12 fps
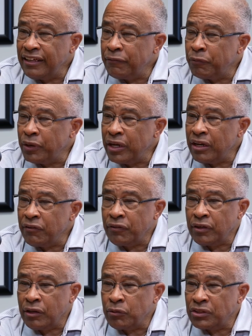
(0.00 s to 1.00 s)

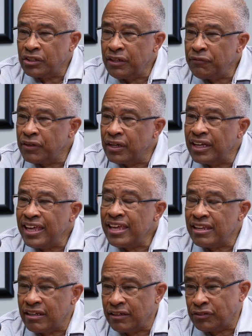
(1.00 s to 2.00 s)
whenever there was even a
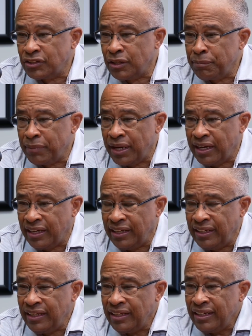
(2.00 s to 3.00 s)
hint of
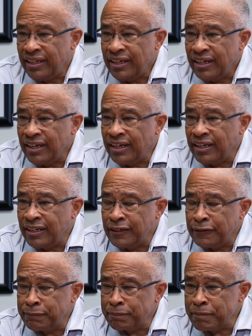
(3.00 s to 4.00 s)
somebody
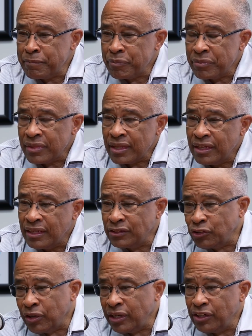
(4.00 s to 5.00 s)
trying
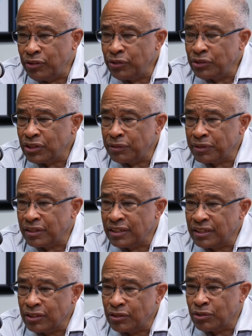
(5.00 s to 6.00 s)
to do something
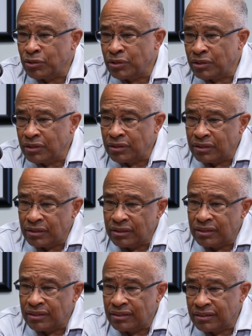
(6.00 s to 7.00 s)
a
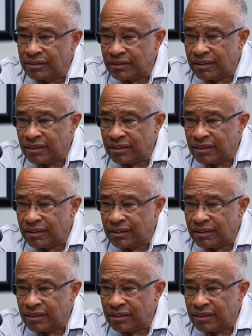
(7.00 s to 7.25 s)
little